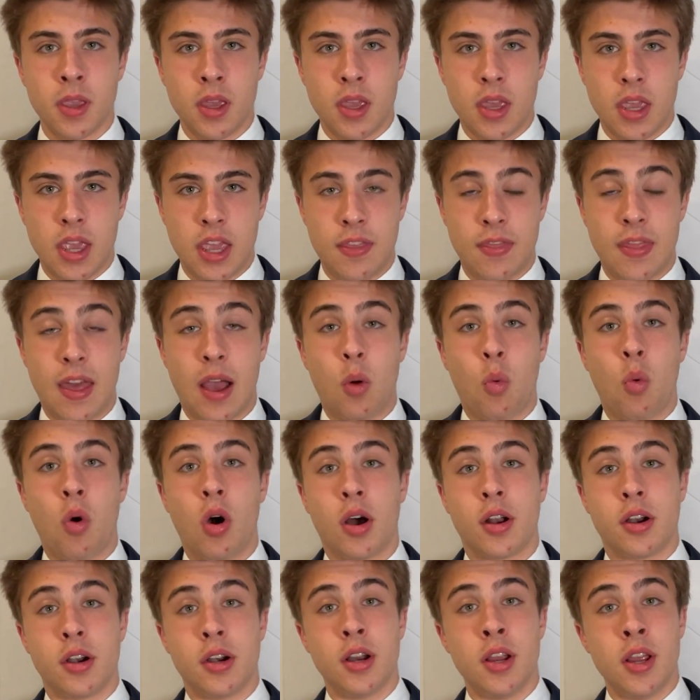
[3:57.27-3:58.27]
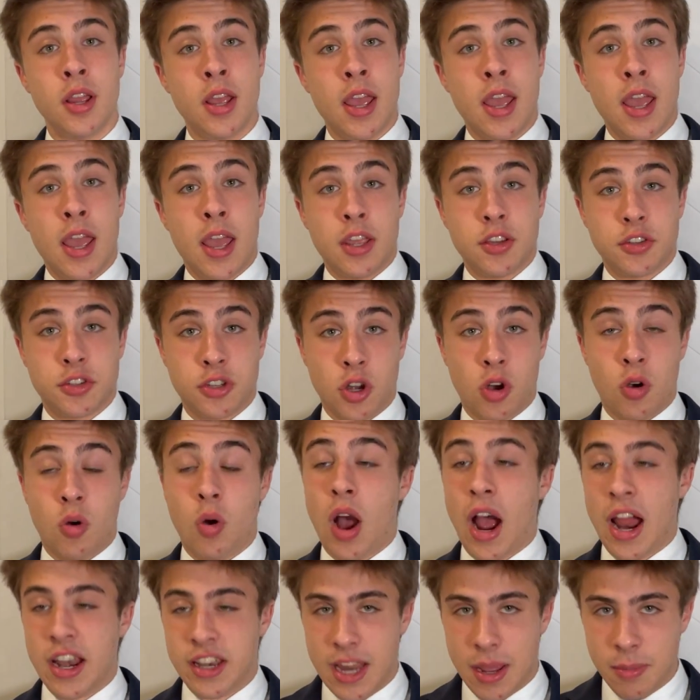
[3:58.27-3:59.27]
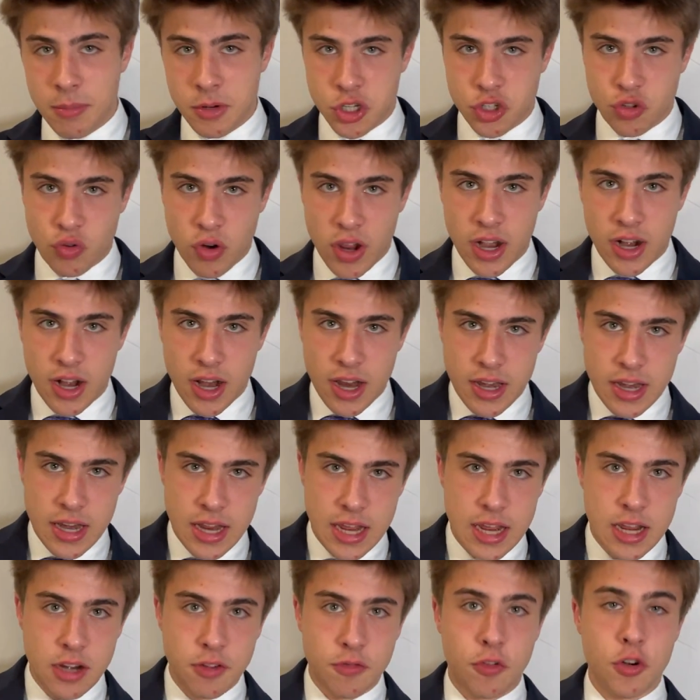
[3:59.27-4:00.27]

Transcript: in that water. So I demonstrated a need for